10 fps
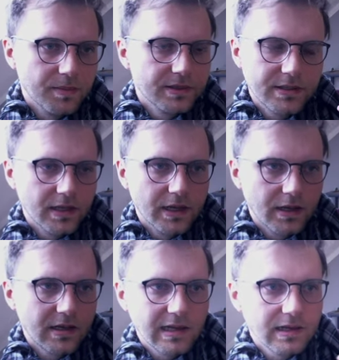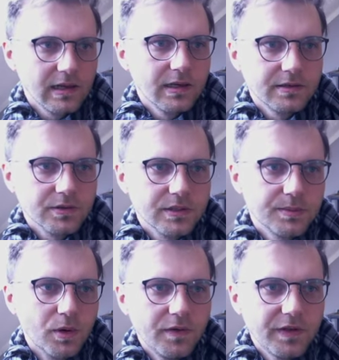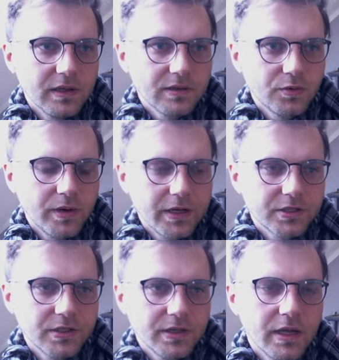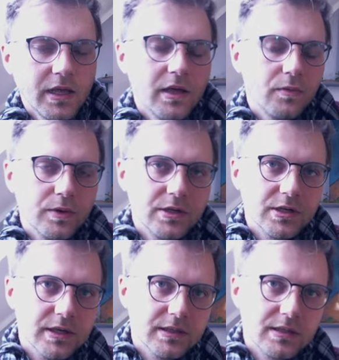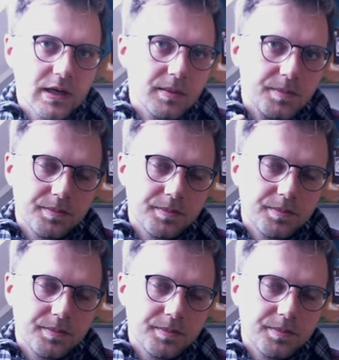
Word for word: It's like so this morphing iteration, which is uh,